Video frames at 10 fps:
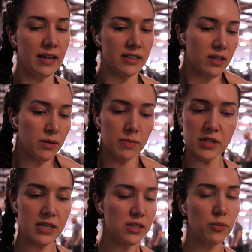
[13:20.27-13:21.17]
sometimes
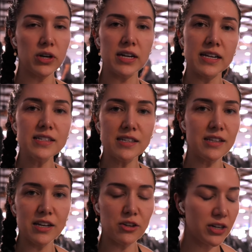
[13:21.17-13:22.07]
it is what it is,
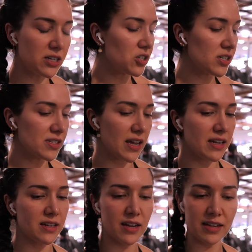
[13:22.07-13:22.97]
and then you can just
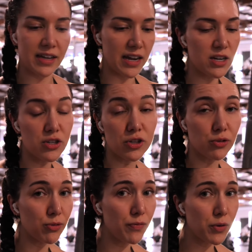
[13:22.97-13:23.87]
like get into the
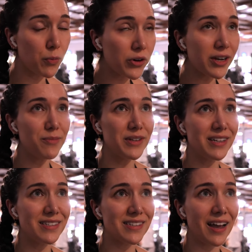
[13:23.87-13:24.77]
groove of your workout,
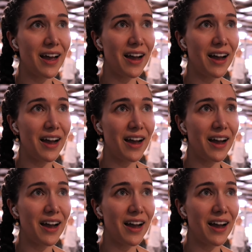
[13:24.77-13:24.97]
because